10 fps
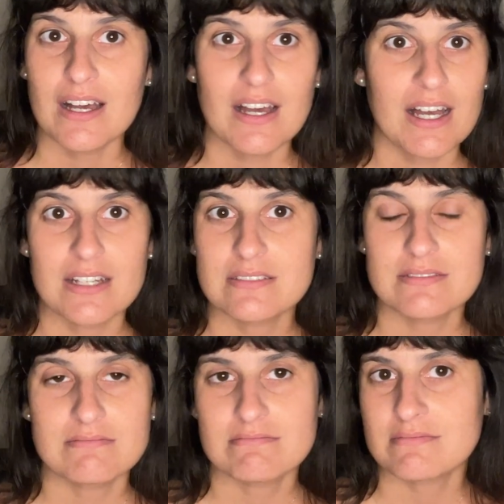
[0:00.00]

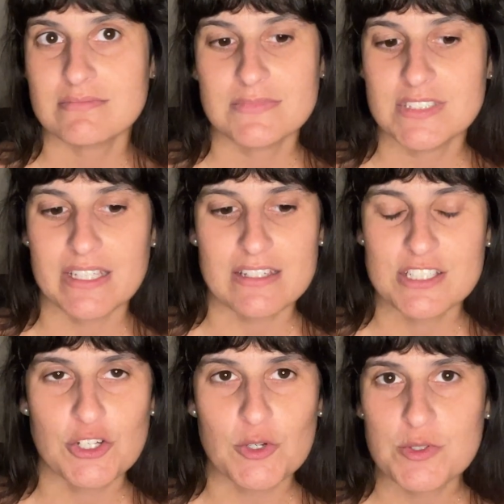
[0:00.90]
and yeah, she
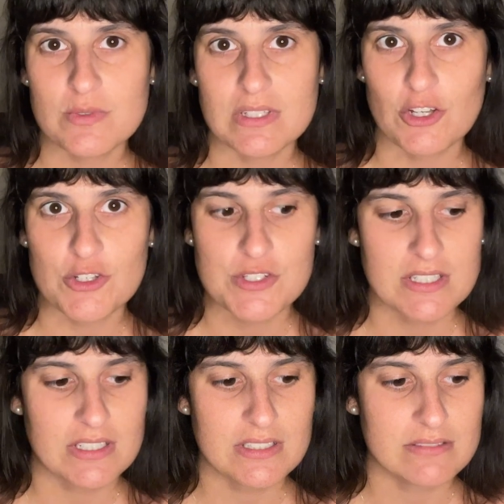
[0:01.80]
goes to the lost
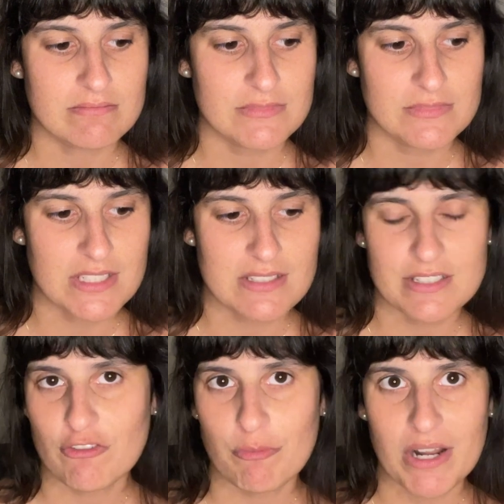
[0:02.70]
city, the City
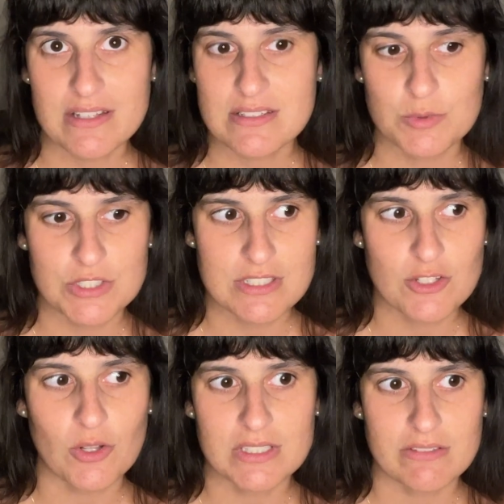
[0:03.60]
of Brass, which is
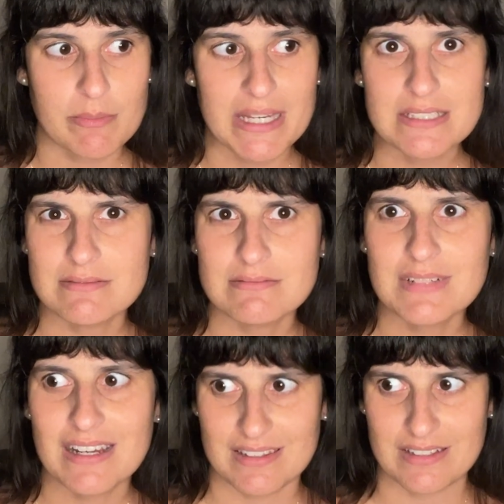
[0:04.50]
called Daevabad,
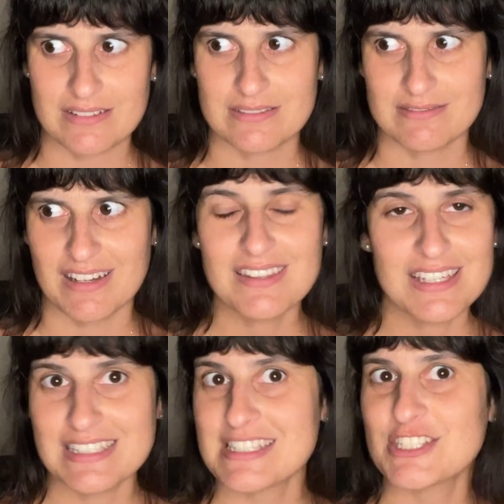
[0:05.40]
I think. I think
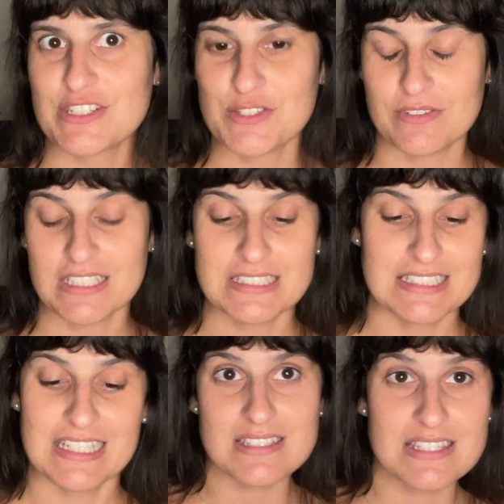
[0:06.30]
that's the gist of it.
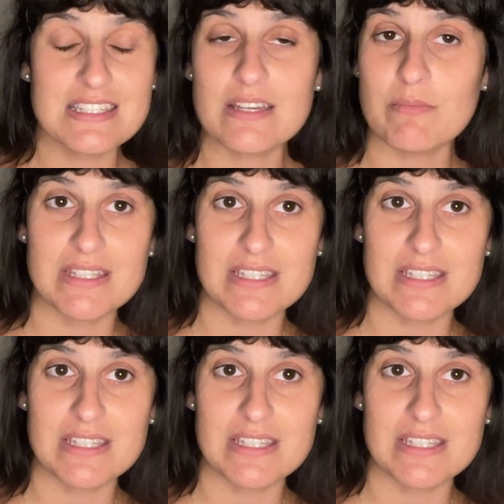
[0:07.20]
Since I made the